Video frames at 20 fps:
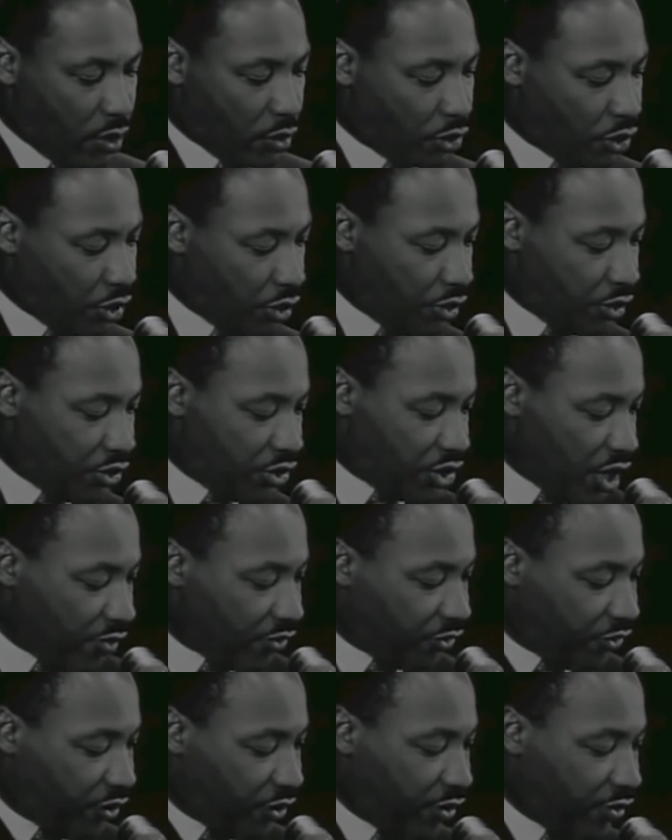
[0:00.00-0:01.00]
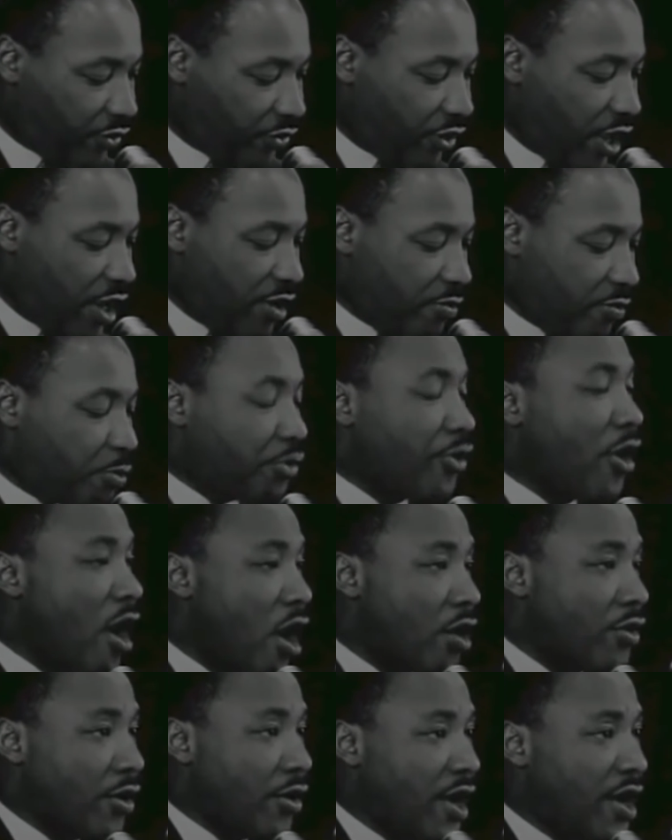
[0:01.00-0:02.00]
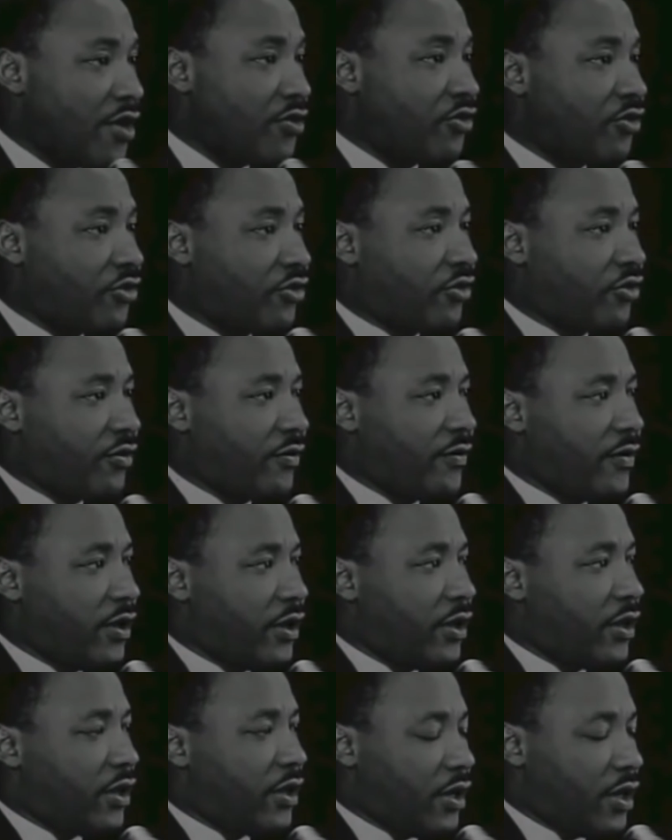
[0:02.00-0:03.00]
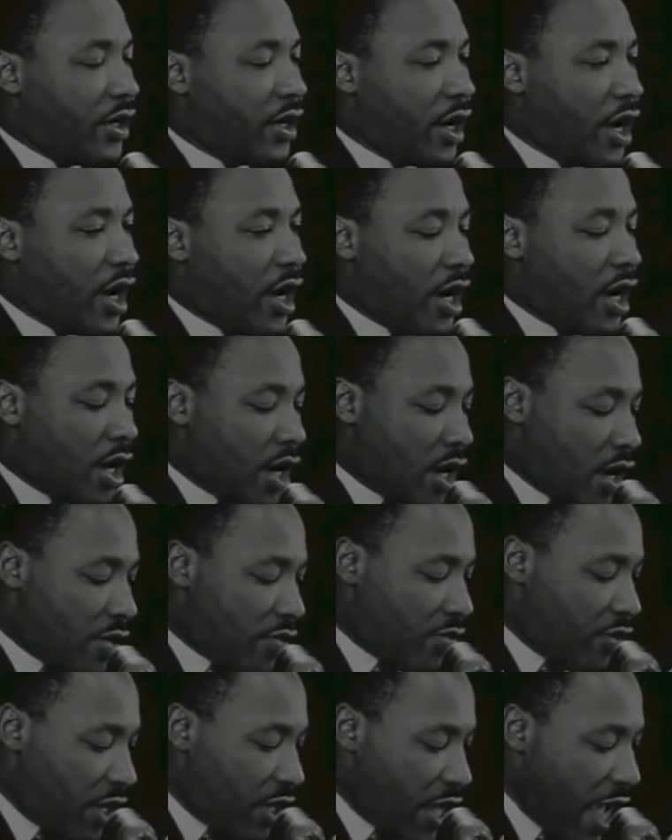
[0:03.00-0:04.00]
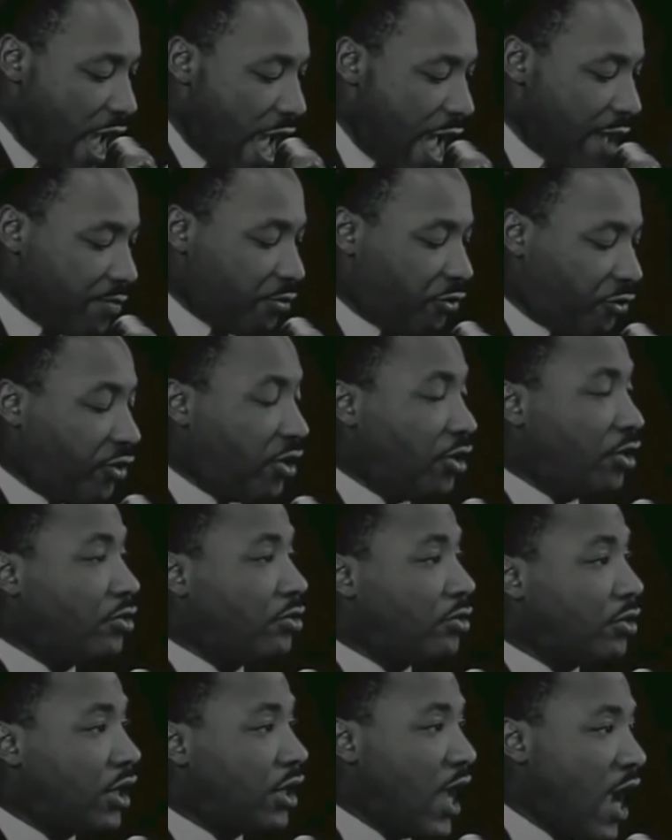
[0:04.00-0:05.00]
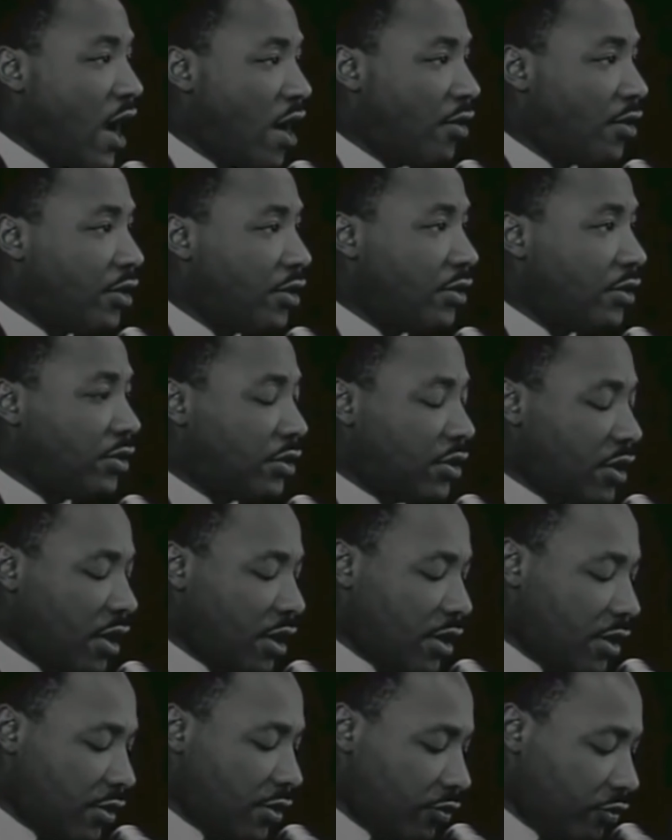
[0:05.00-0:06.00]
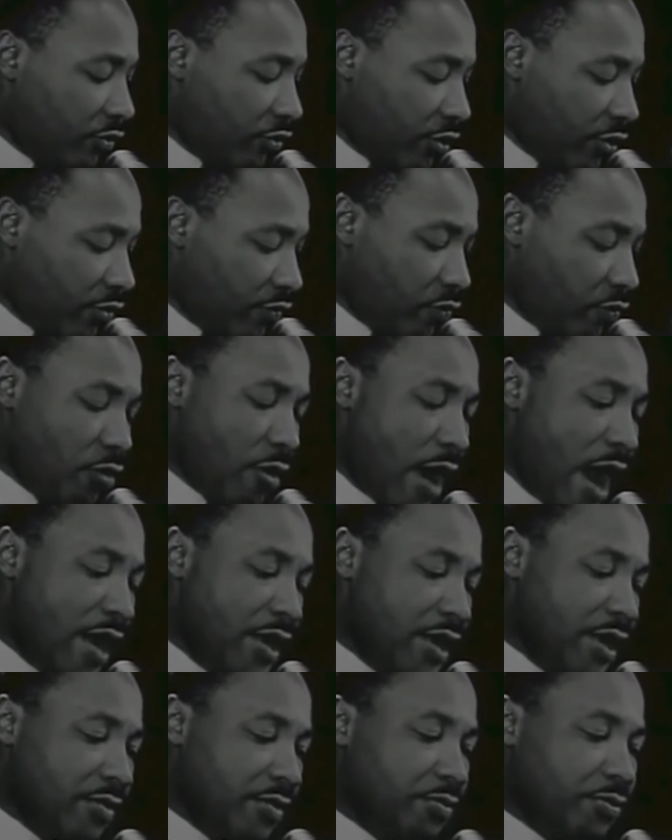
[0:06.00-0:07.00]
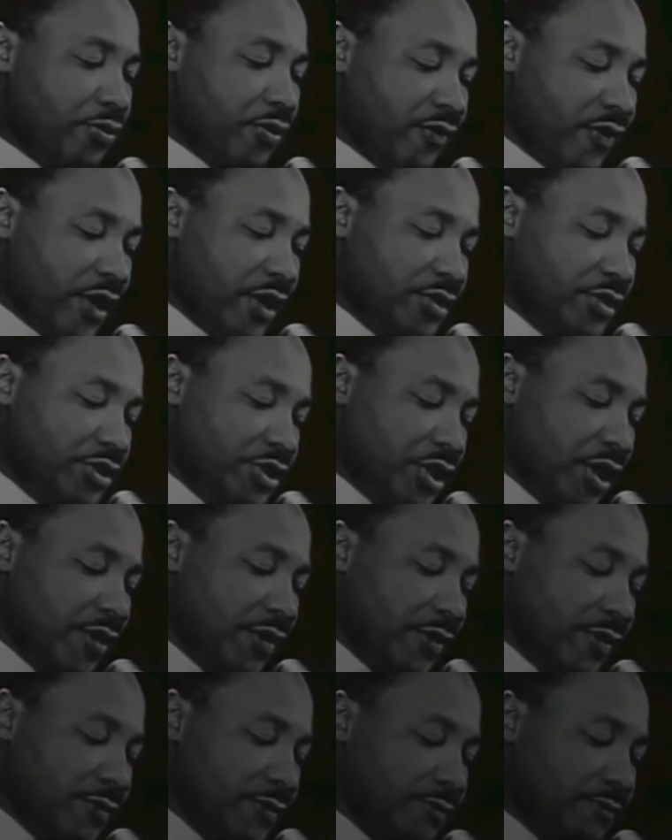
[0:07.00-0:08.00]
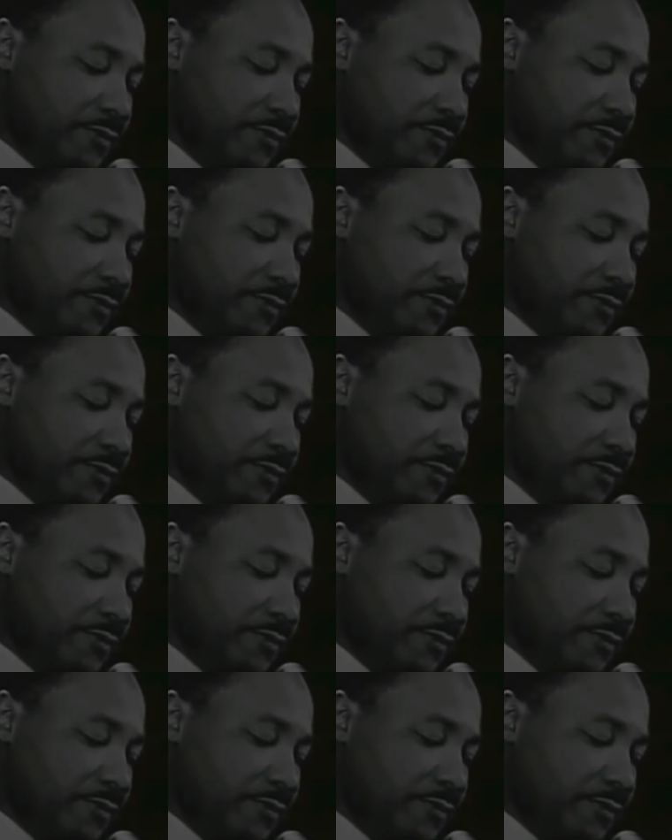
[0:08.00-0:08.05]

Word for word: Social justice and progress are the absolute guarantors of riot prevention.